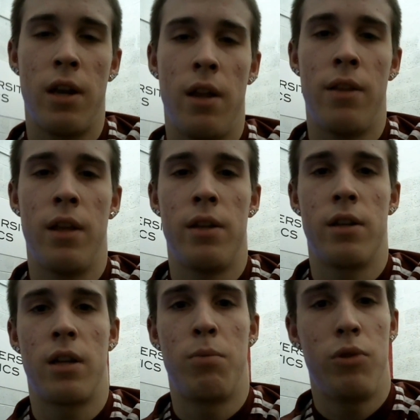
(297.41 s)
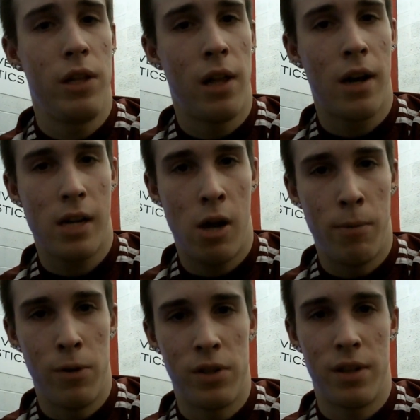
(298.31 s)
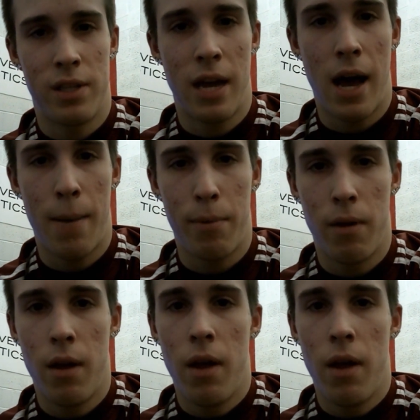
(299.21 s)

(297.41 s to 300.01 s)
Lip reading: and then completely locked elbows at the top.